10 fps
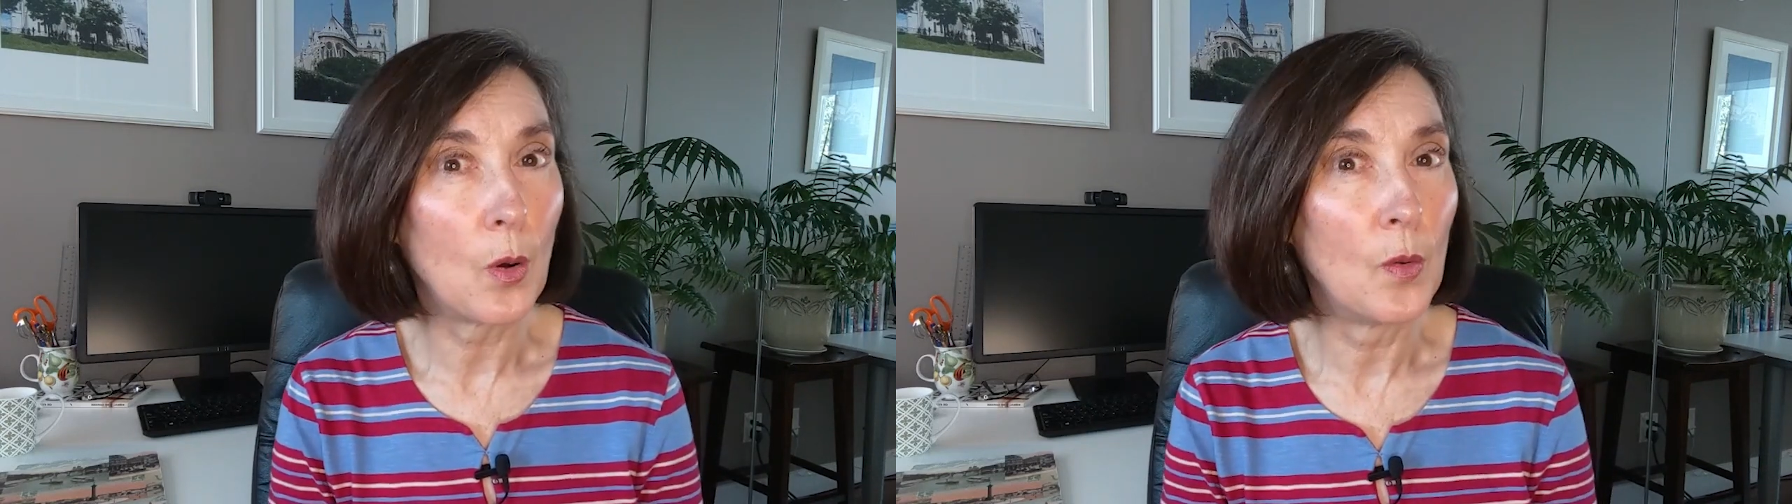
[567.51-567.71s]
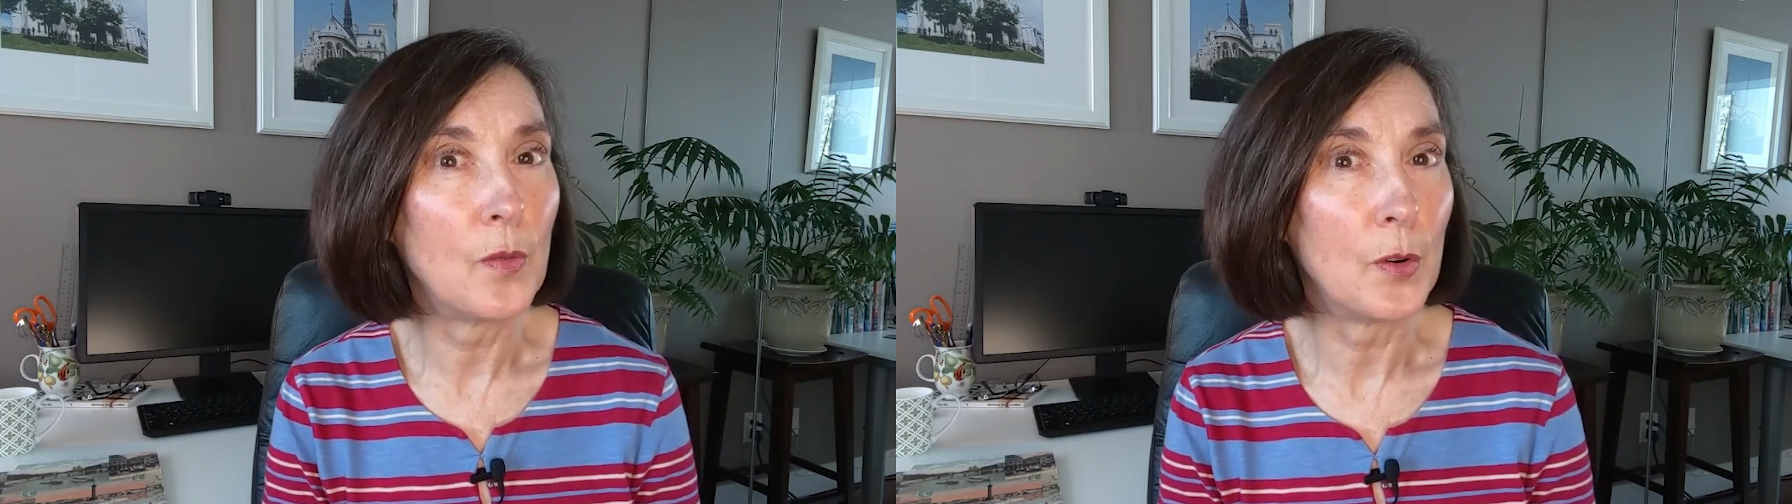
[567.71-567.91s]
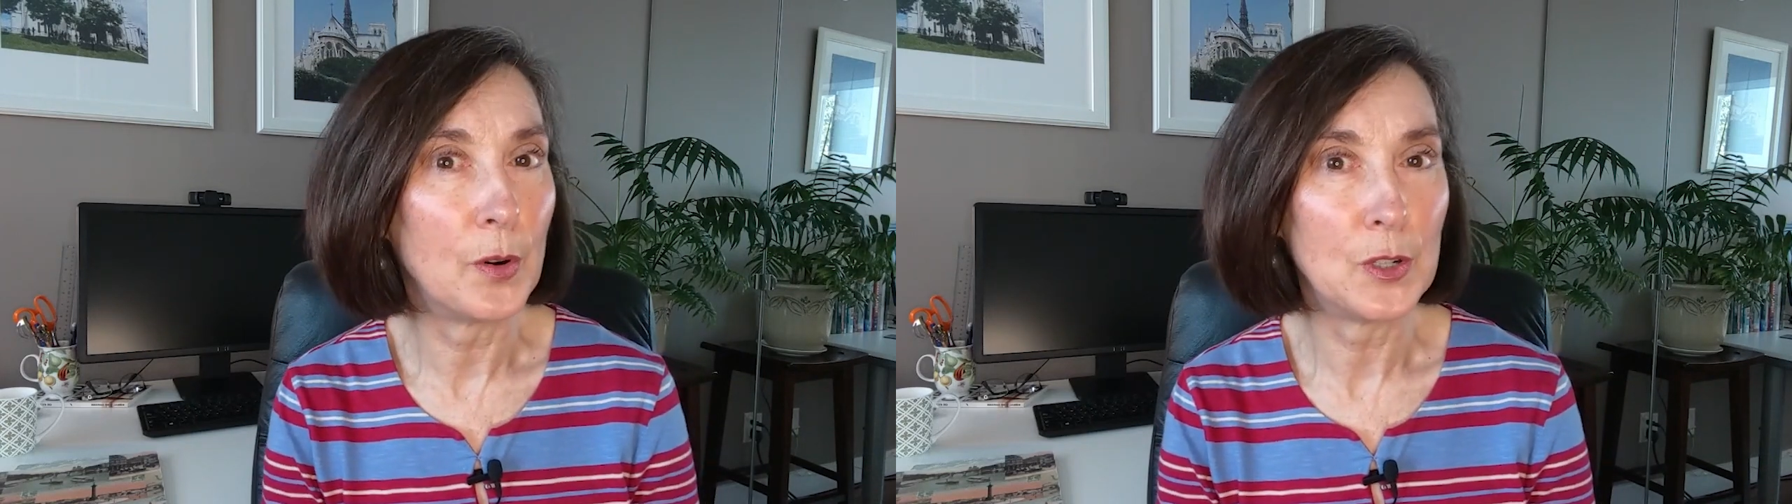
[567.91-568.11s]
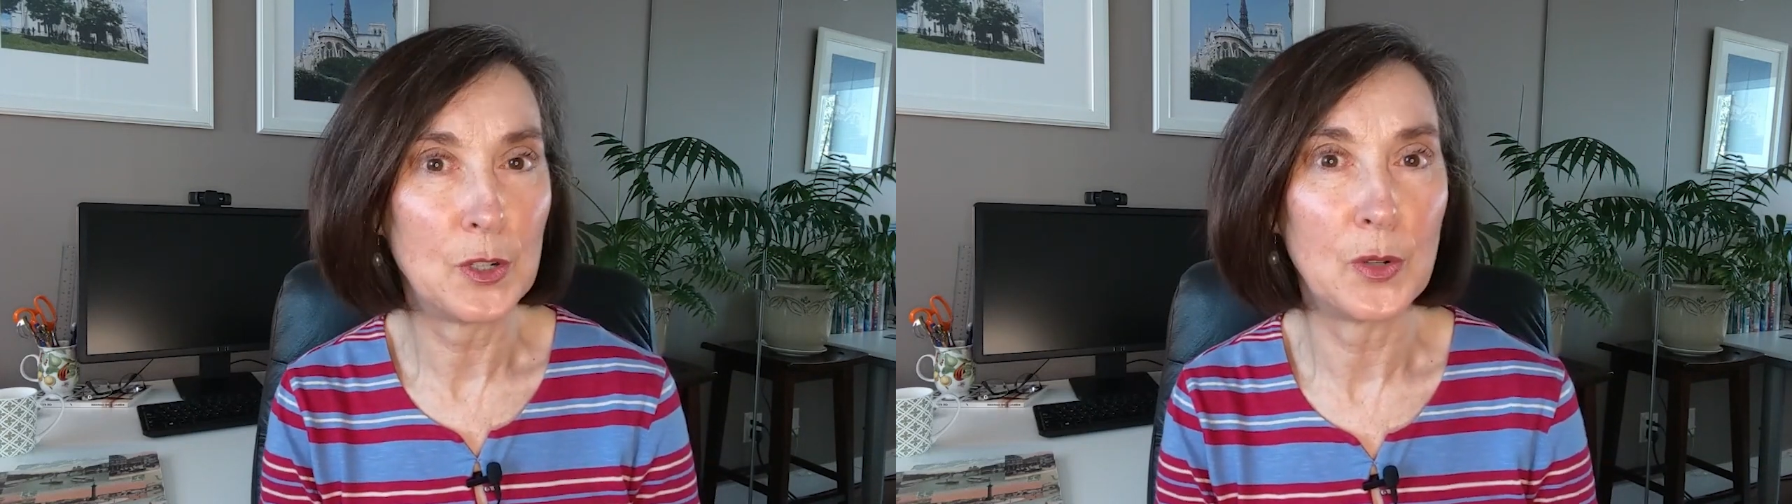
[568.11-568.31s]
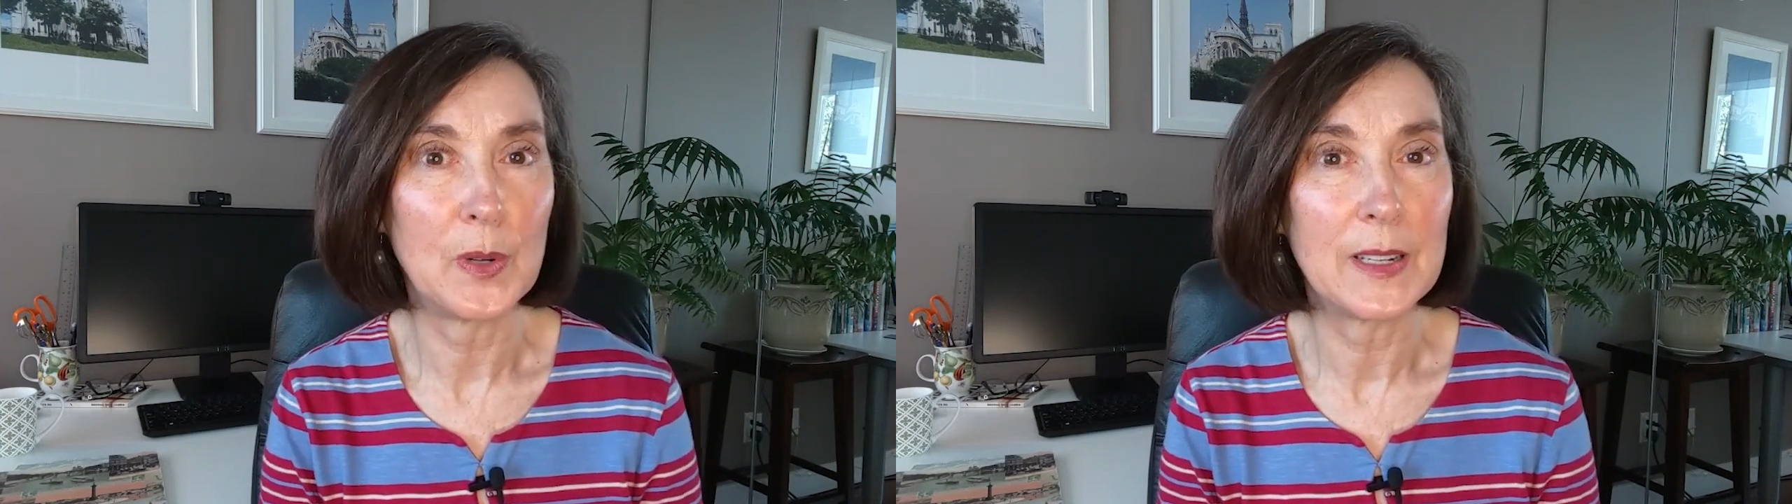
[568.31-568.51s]

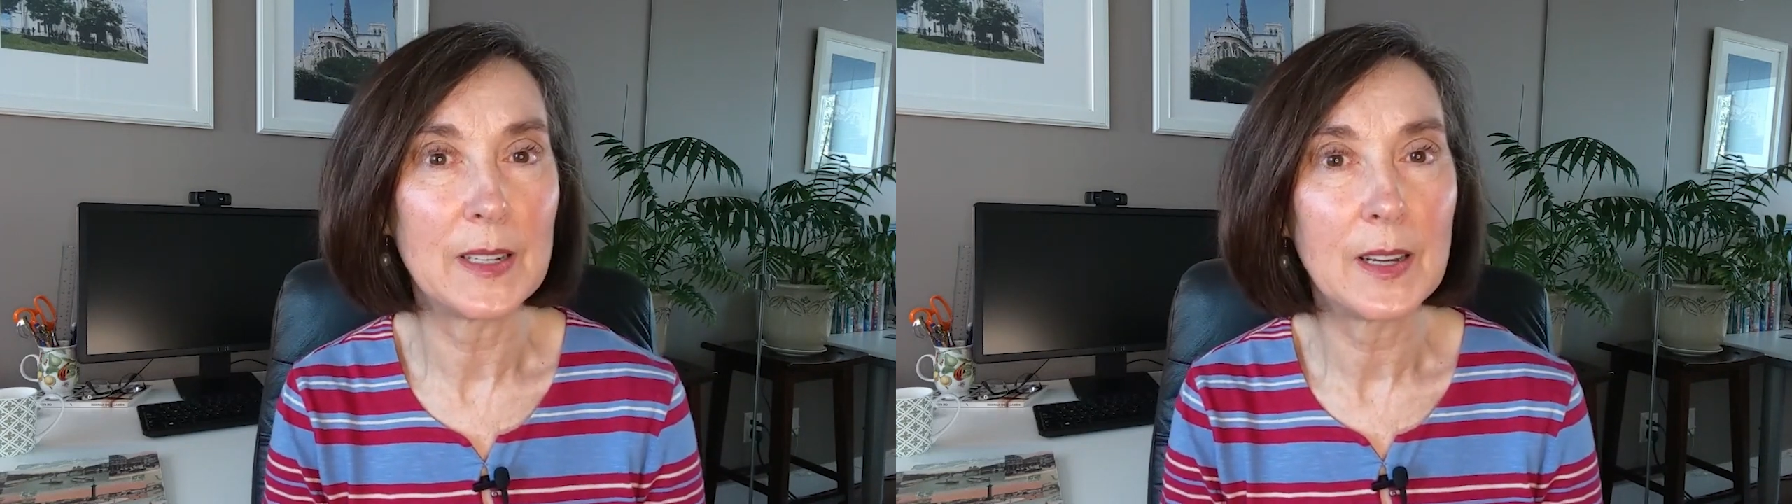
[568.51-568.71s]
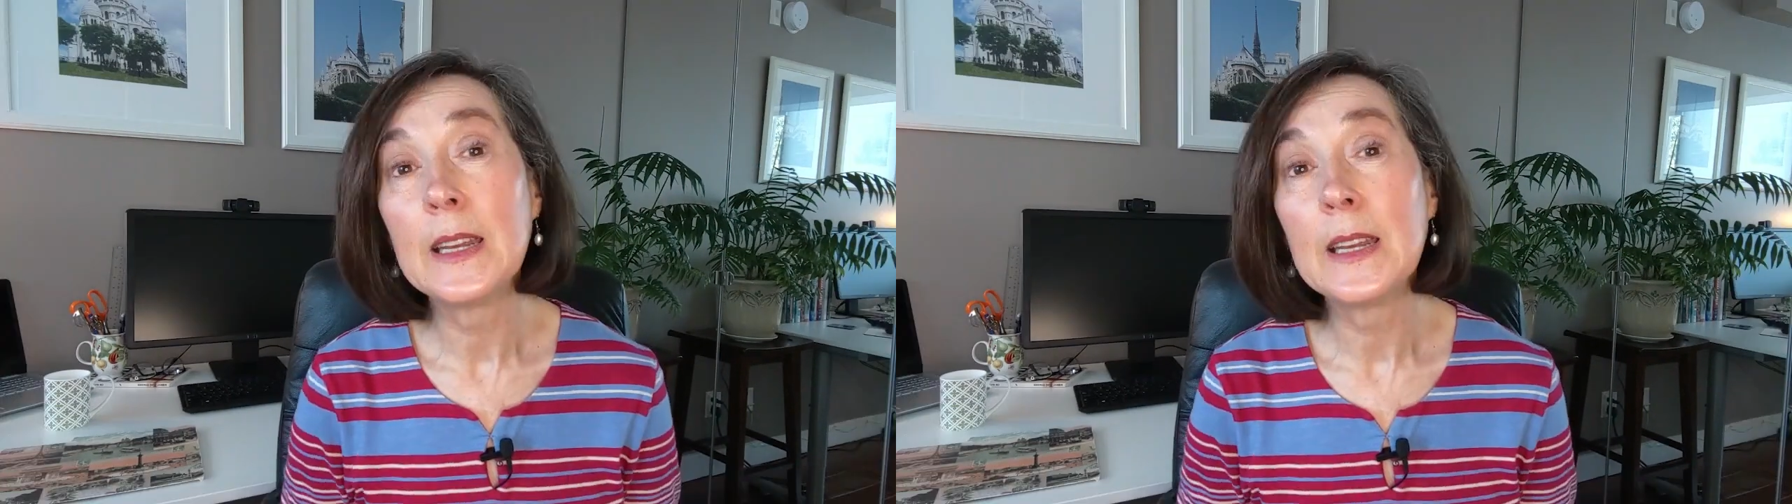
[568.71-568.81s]
overdo it.